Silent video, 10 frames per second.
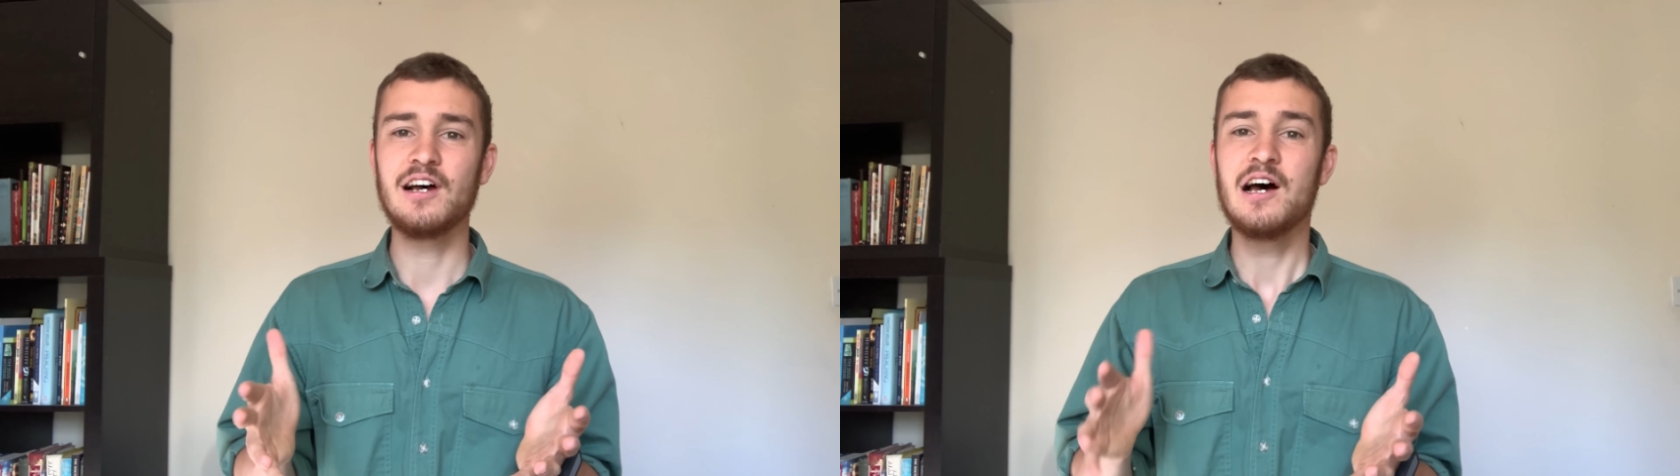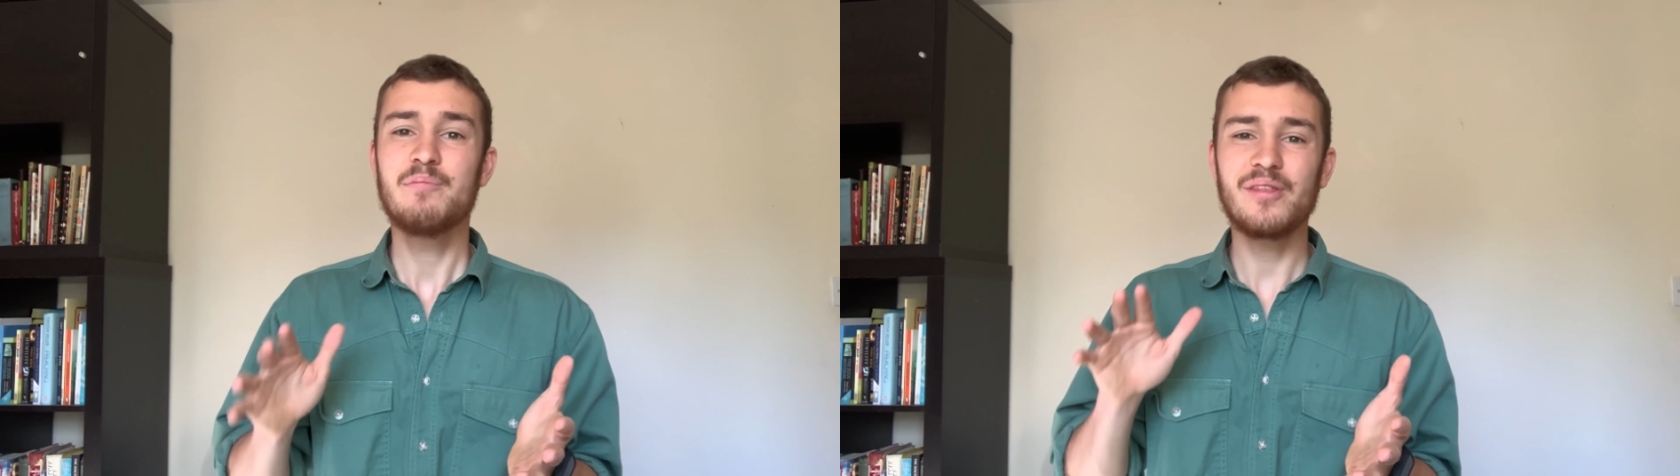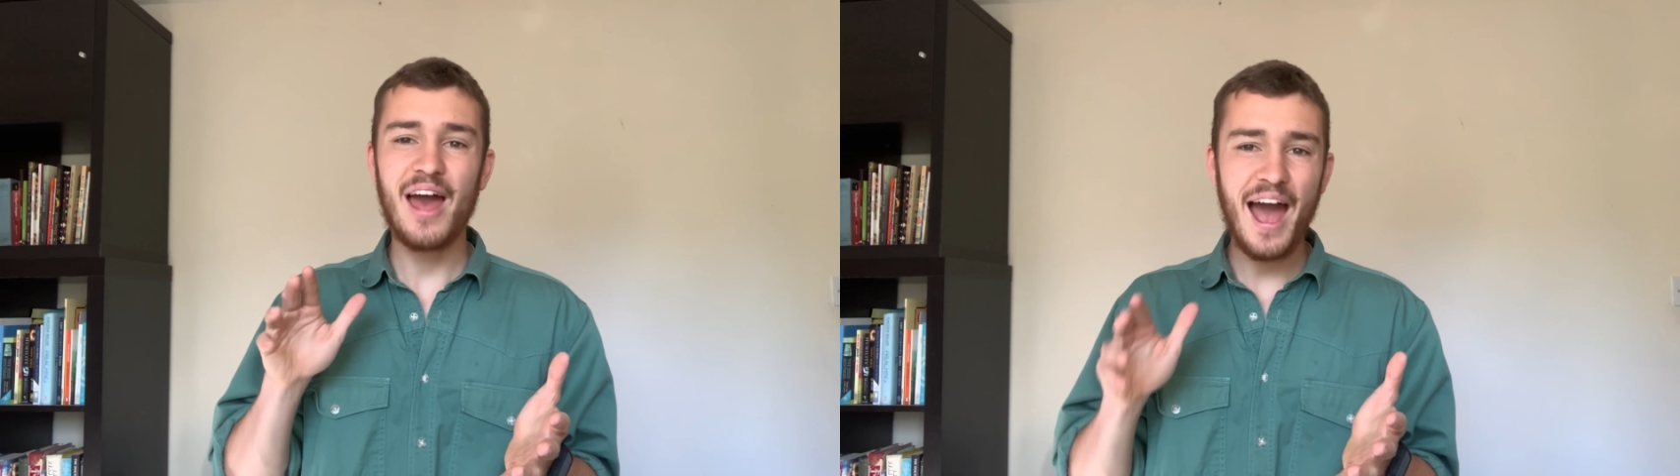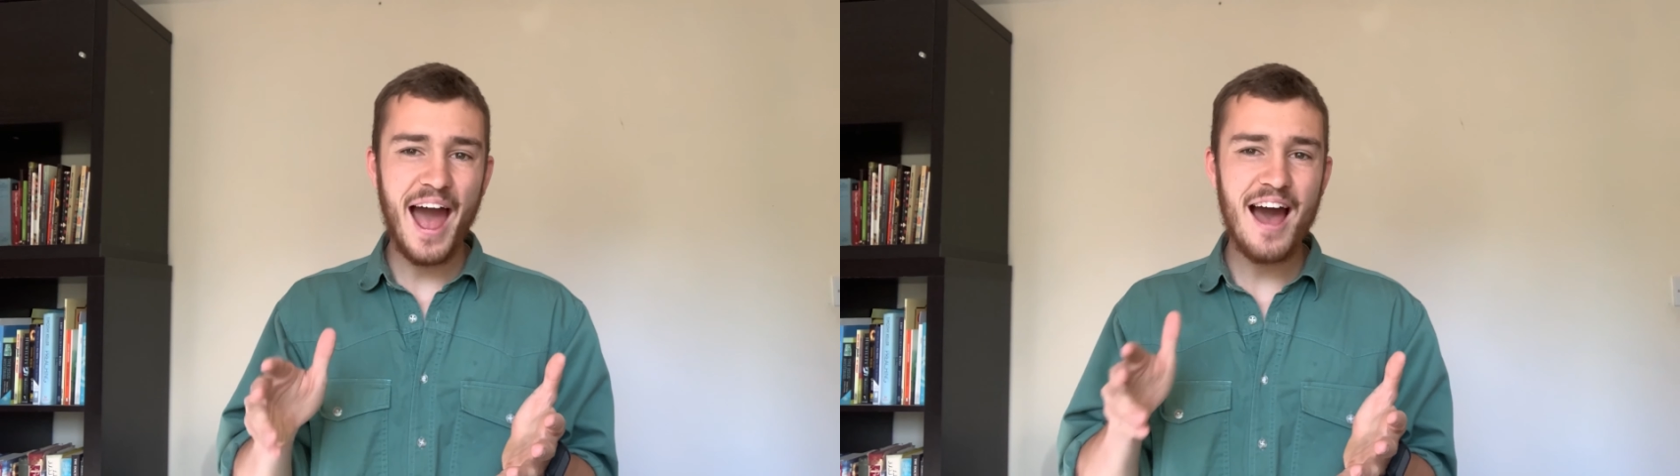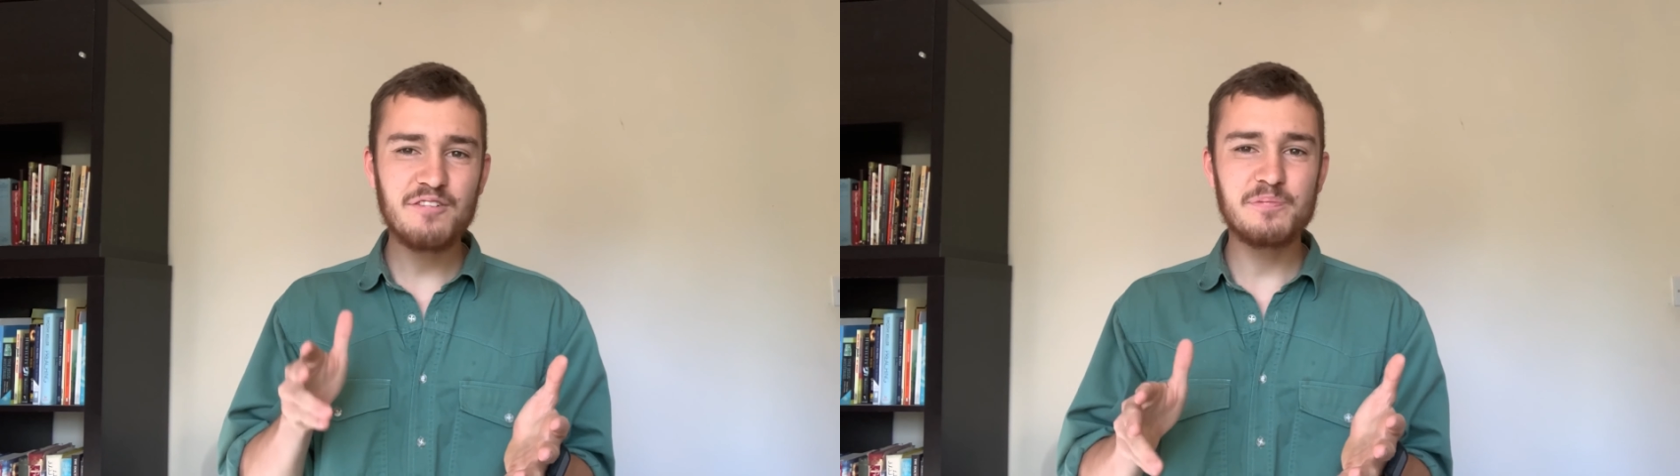but there
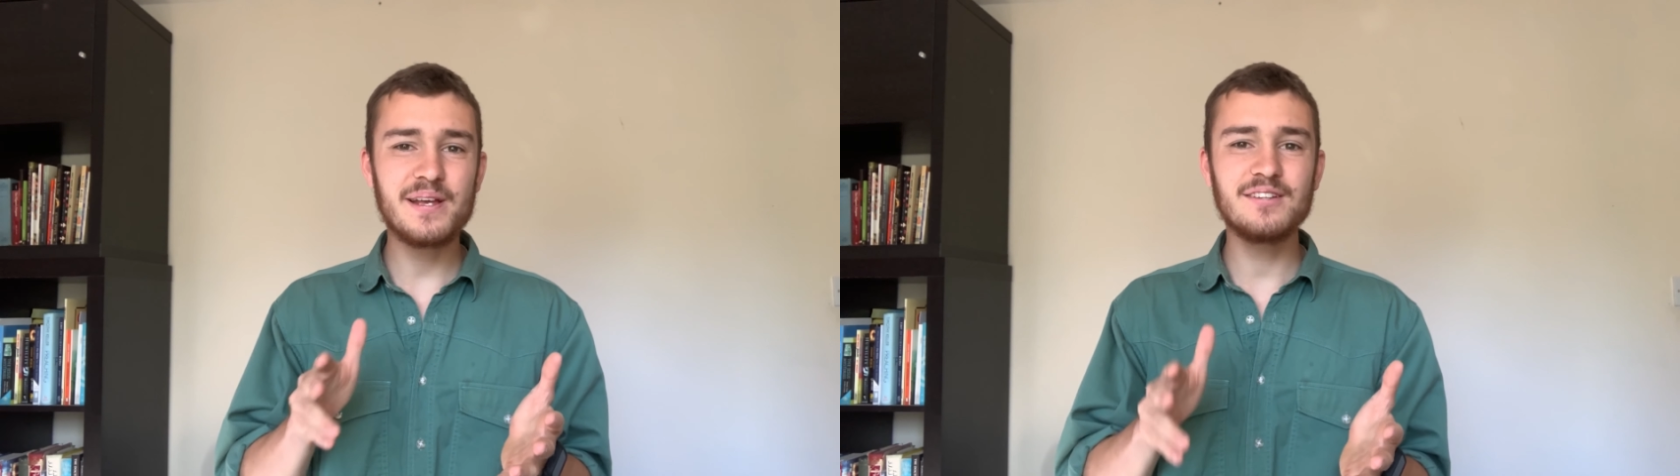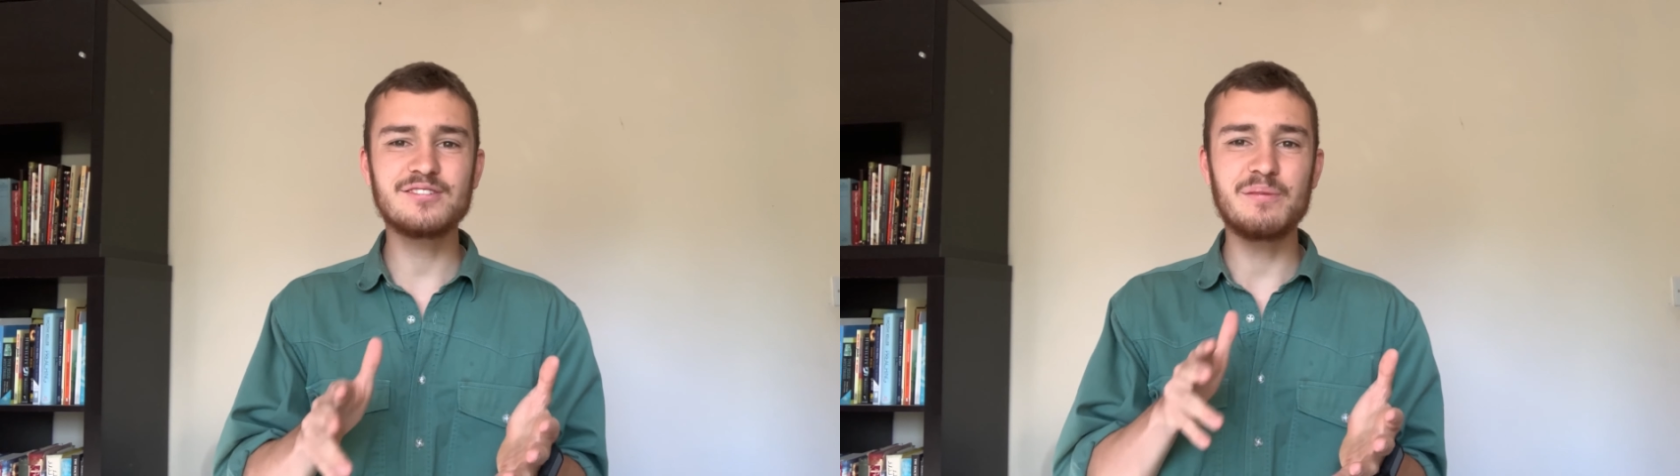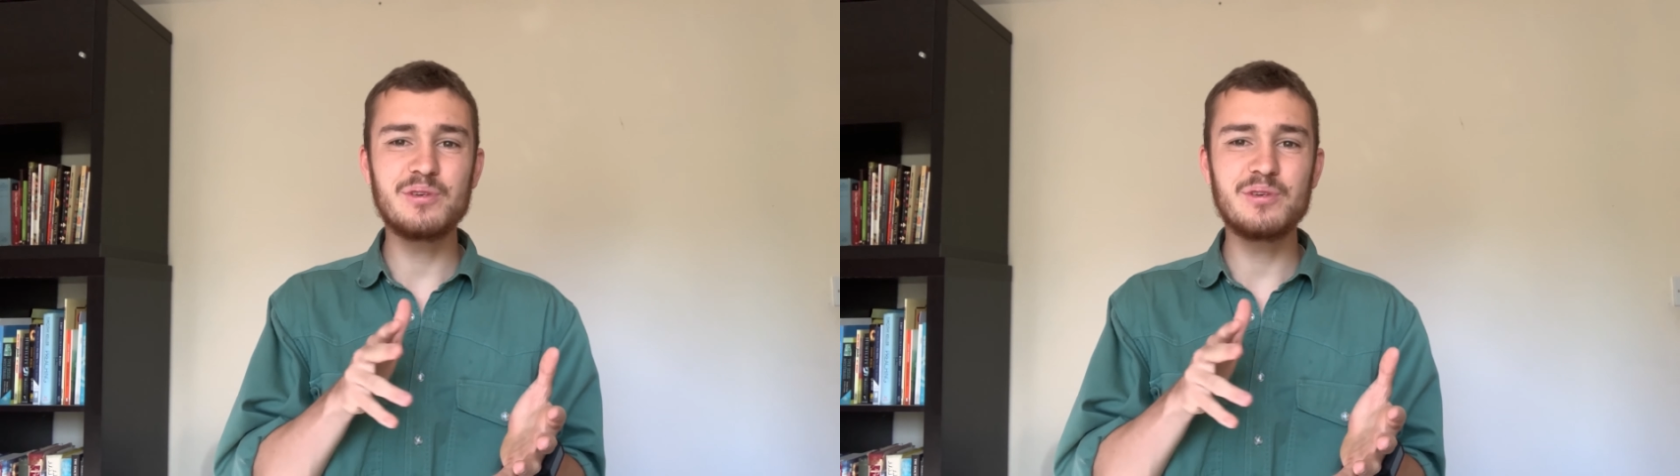have been some